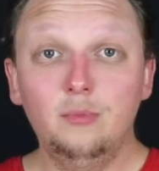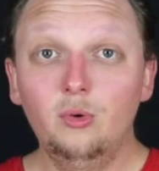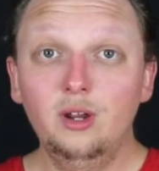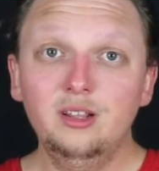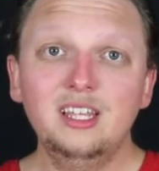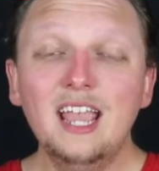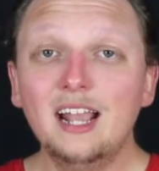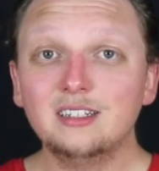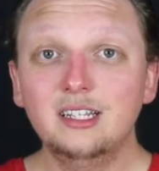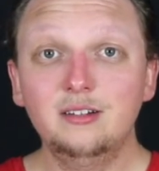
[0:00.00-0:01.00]
point. The
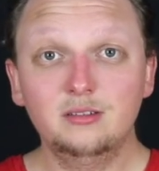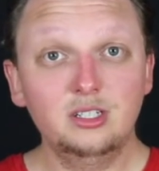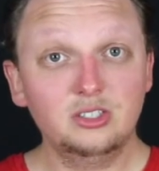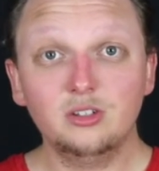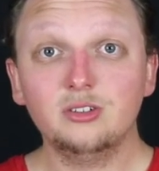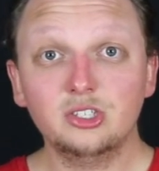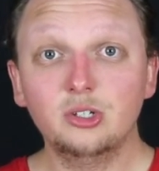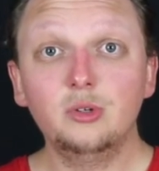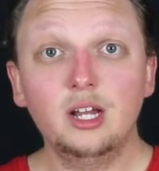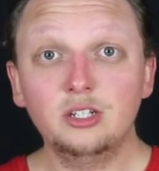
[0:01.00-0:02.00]
acting is
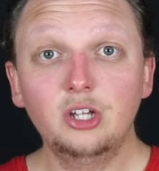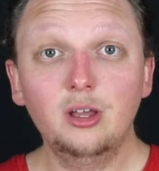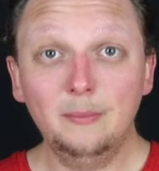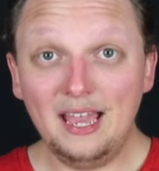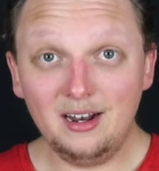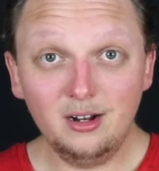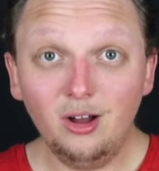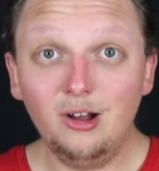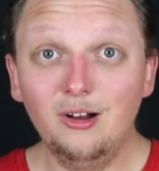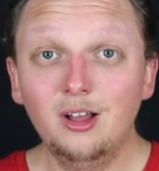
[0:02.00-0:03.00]
also not too bad at
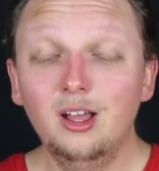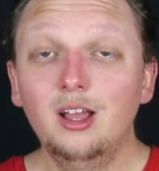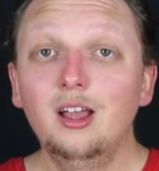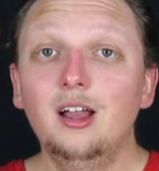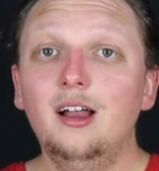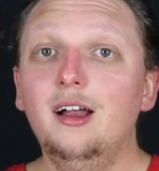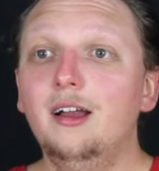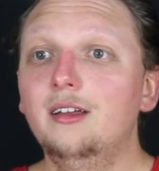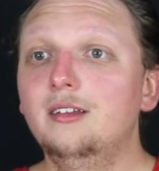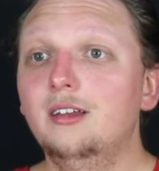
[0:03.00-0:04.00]
all.
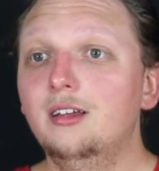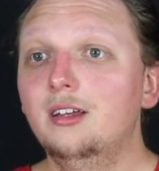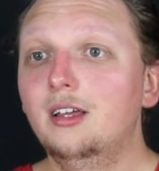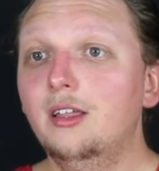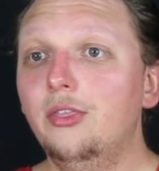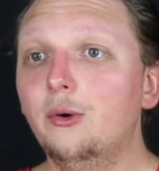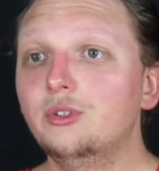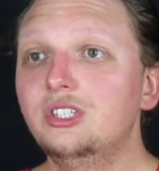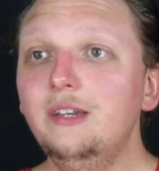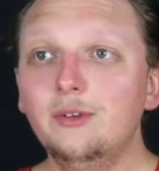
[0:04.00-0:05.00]
There
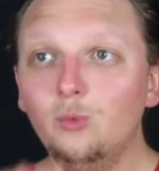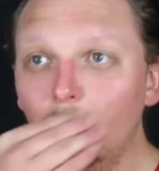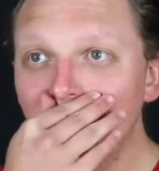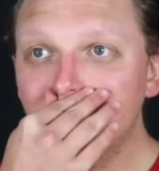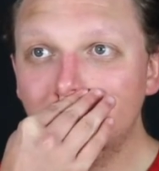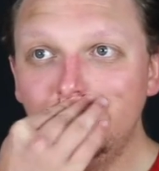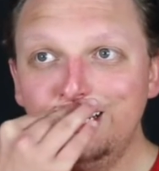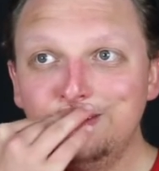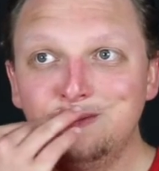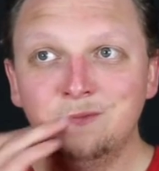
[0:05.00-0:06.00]
was even one
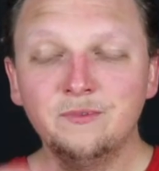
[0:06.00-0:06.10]
scene